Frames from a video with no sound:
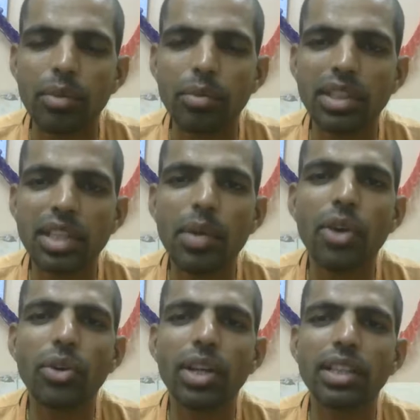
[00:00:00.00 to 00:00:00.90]
But
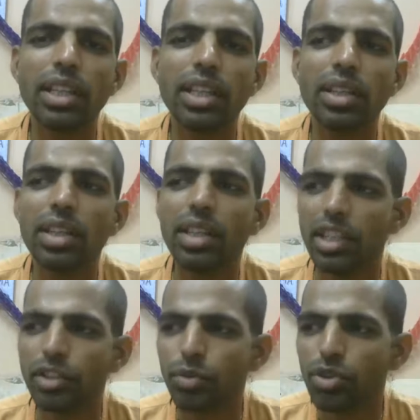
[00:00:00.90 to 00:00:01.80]
somehow or other
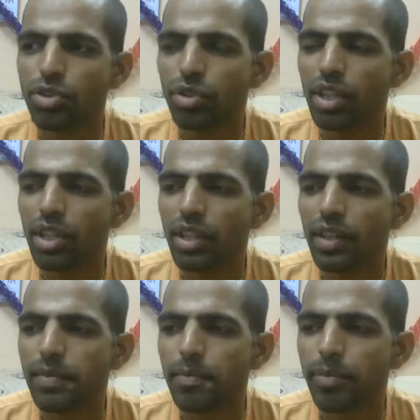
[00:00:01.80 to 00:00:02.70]
in spiritual
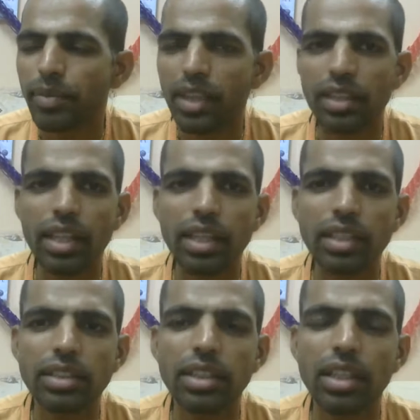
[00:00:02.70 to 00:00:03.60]

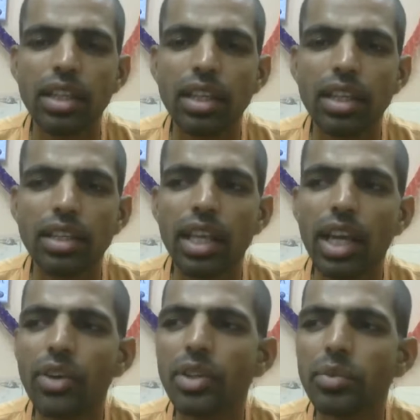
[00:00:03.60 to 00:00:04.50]
things, they
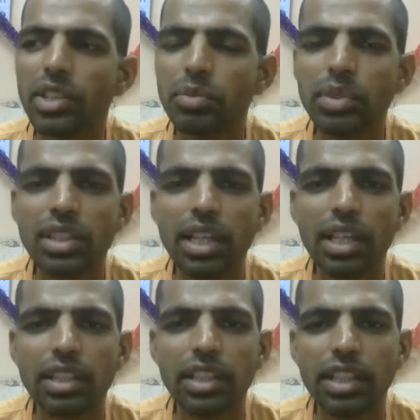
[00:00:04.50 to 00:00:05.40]
have this
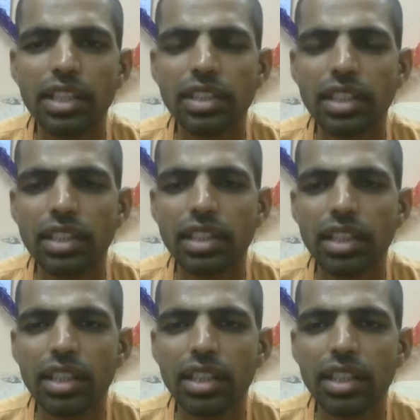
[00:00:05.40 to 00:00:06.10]
misconsideration